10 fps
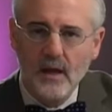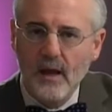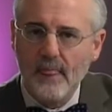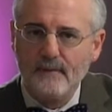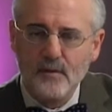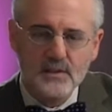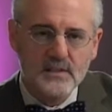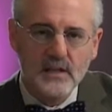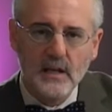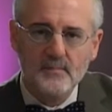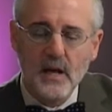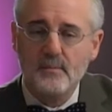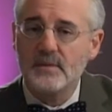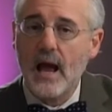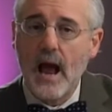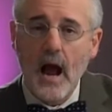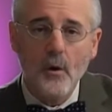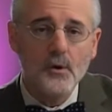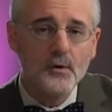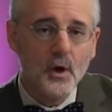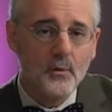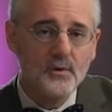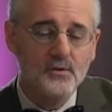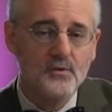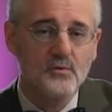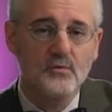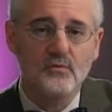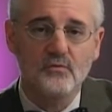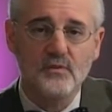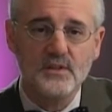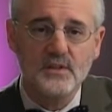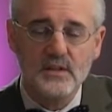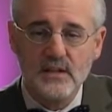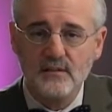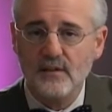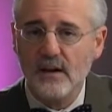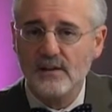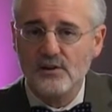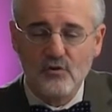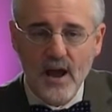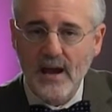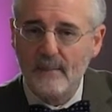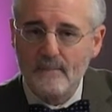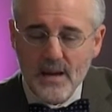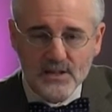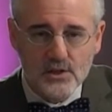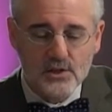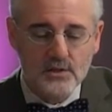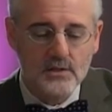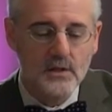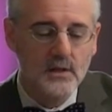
And the first thing that comes up is, how are you going to receive and track messages?